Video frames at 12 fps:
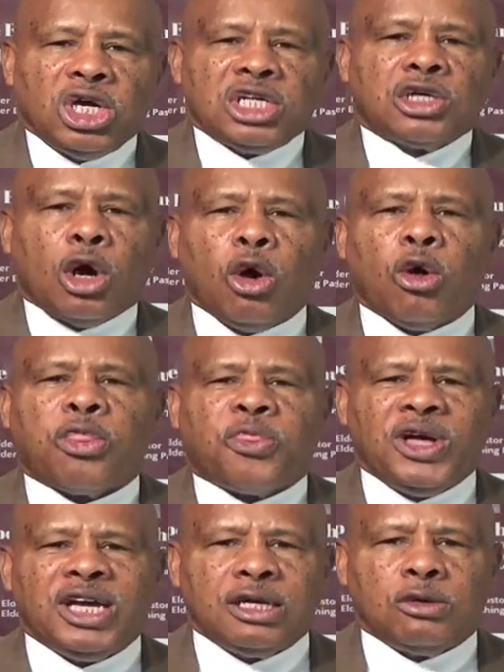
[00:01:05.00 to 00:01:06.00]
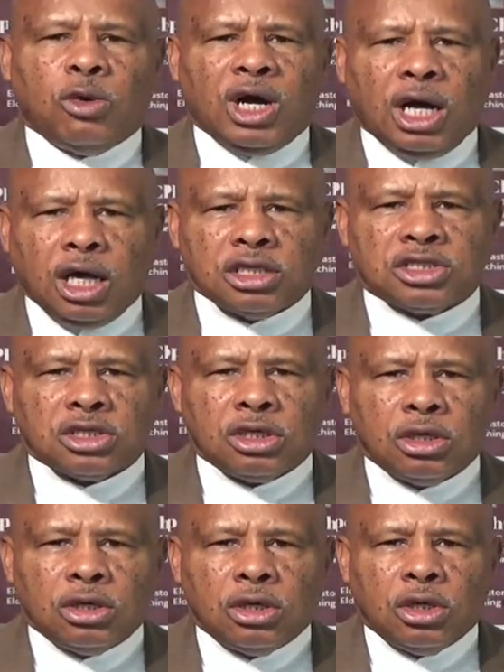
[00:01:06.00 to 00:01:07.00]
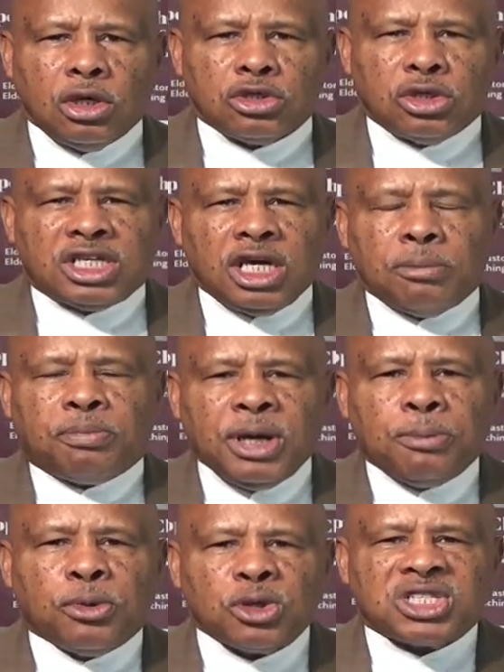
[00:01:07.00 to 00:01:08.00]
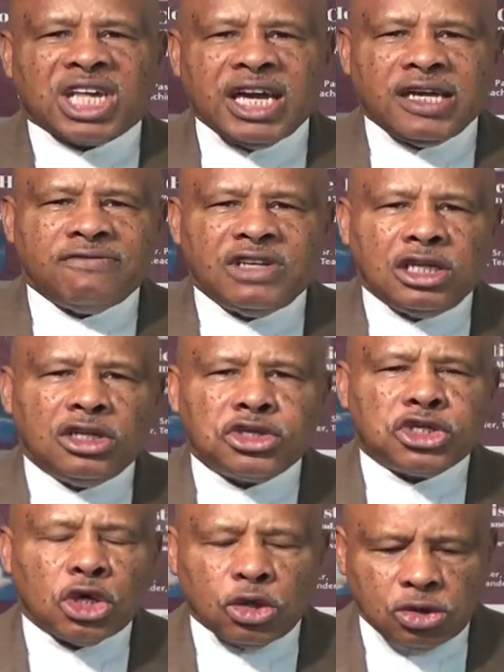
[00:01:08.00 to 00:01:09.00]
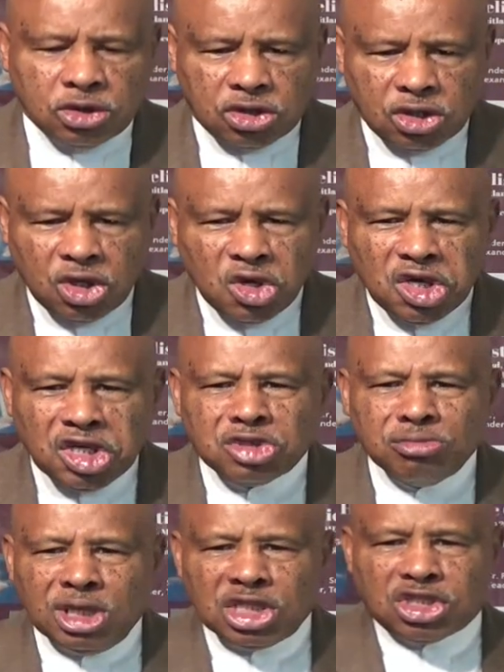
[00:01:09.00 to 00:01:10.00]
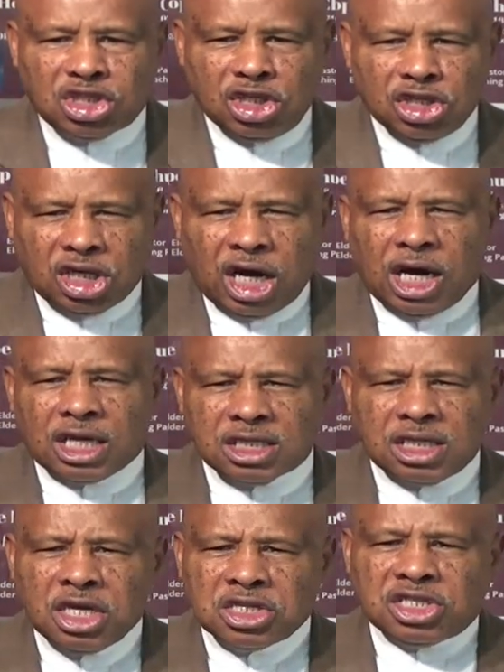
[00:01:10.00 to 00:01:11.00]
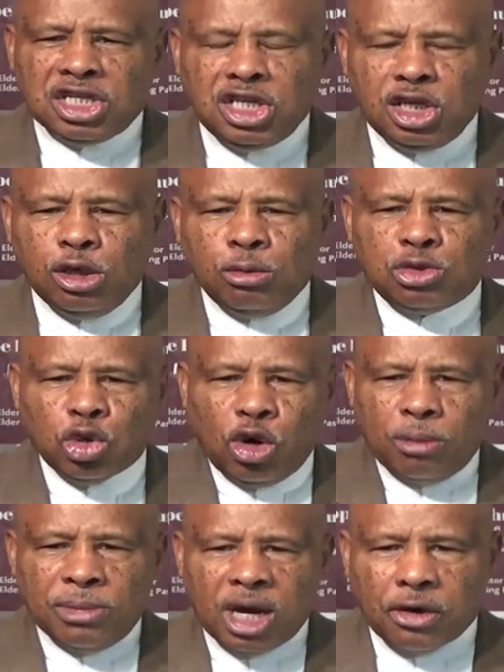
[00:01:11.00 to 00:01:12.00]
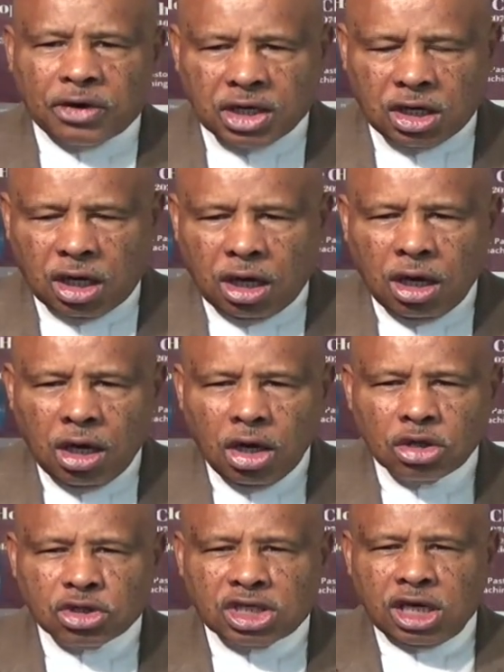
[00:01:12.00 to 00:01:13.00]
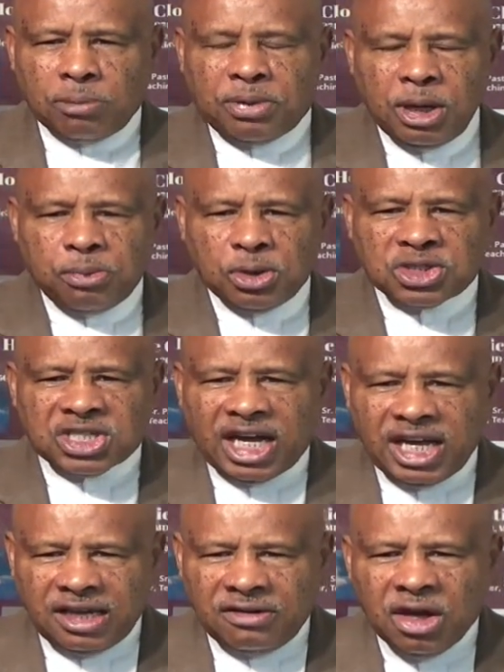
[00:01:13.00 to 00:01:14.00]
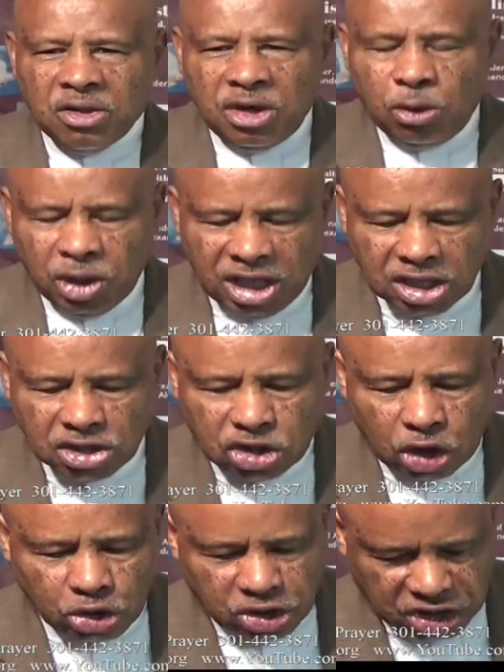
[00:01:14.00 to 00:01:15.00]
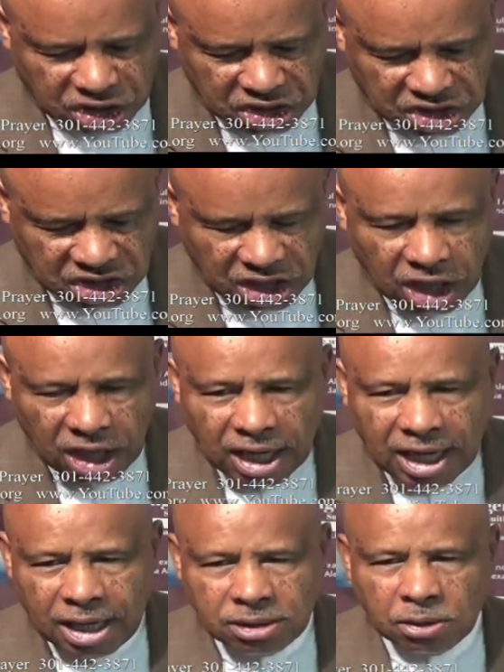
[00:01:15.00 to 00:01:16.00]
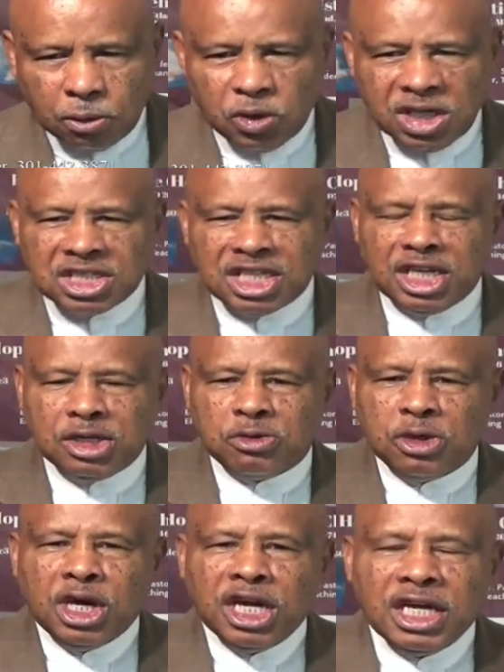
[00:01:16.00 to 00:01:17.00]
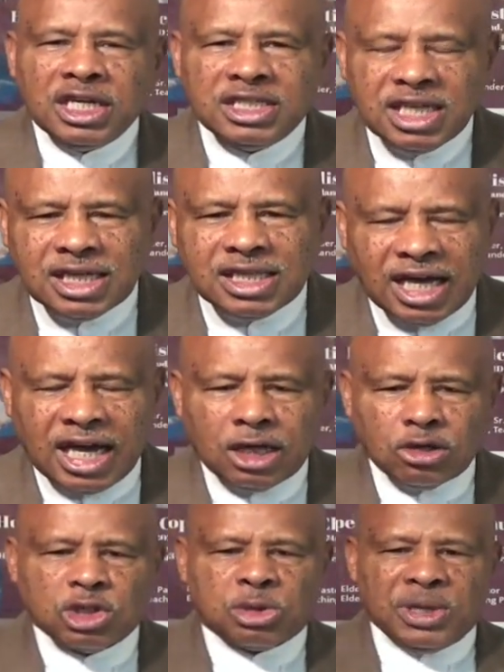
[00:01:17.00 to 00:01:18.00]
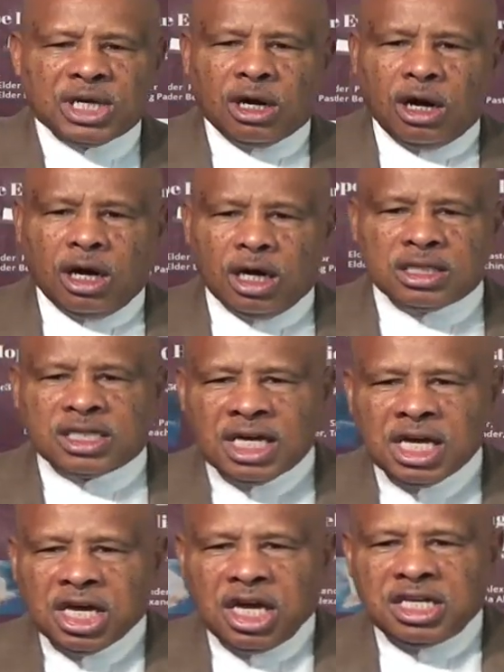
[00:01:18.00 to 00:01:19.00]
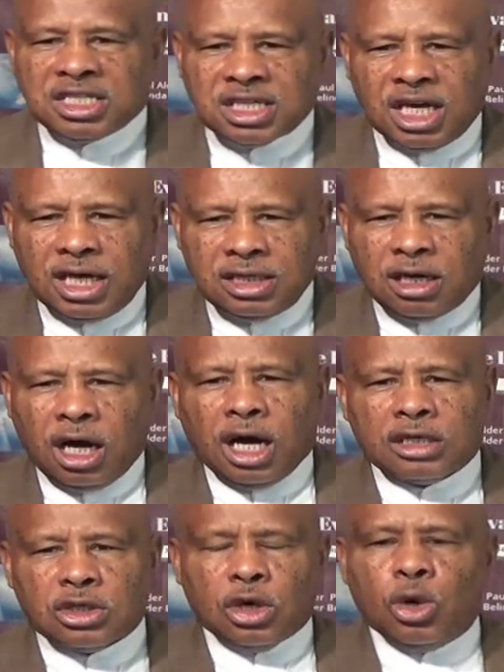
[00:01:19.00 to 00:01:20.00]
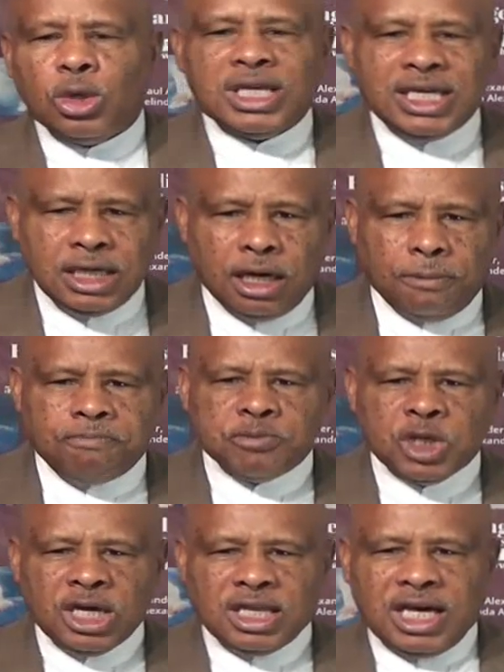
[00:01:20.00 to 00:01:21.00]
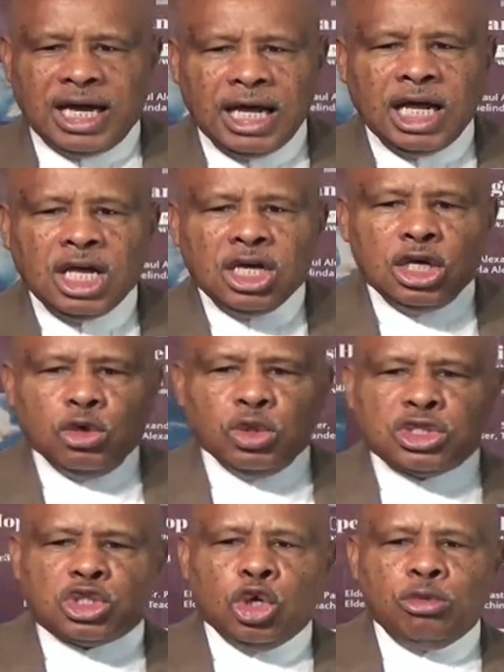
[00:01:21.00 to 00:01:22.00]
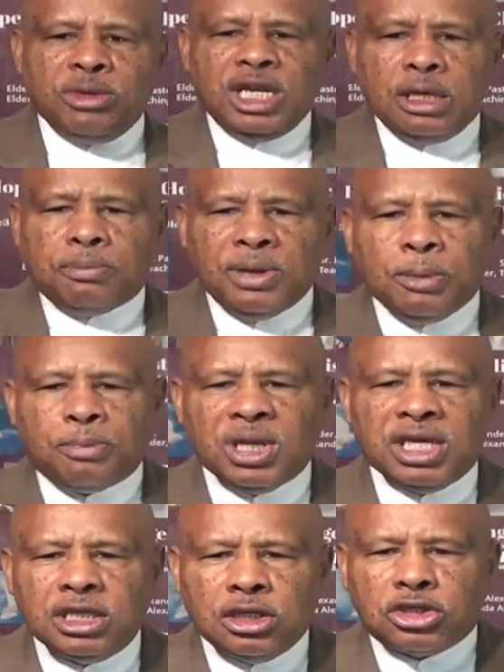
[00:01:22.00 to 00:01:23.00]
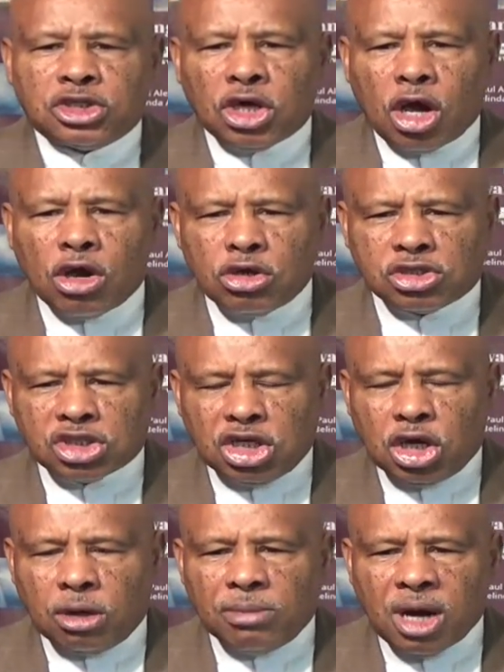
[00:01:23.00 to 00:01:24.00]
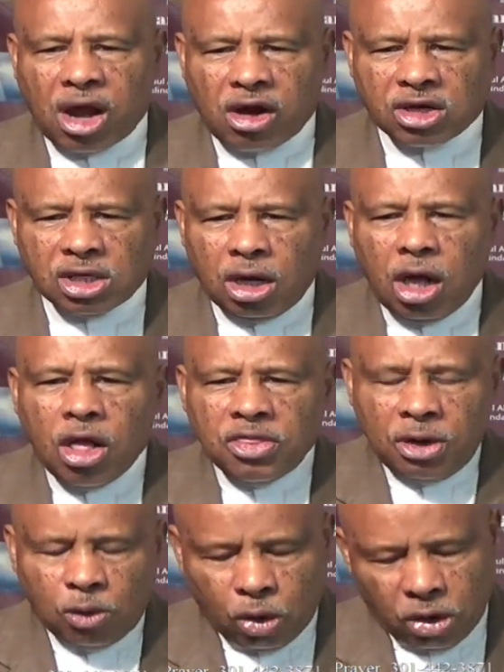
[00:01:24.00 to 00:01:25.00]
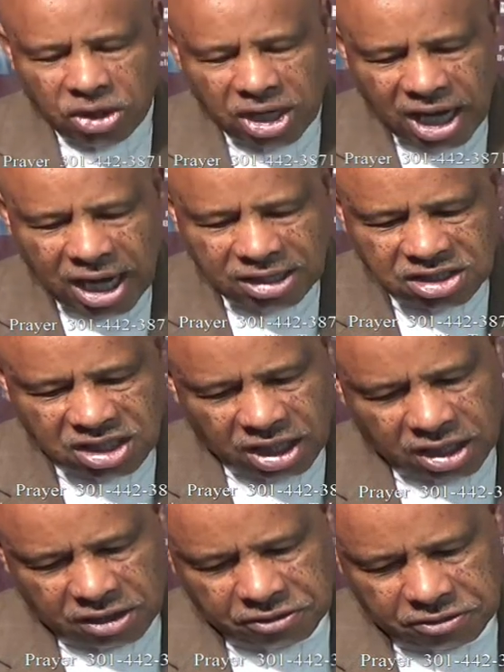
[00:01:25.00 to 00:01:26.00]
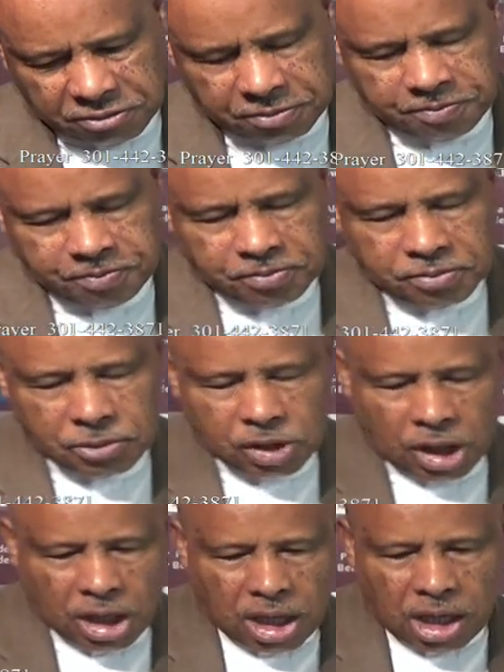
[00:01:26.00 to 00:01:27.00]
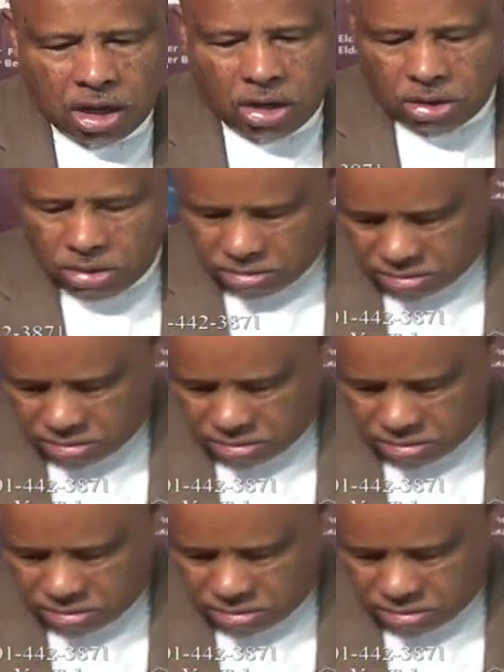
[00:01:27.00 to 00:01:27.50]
whole thing was to get people saved in the church. His mission, God sent him to America to get people saved that were in churches. And the reason he did that was because he said God told him that there was too many people in the church in America that were not saved. Hello?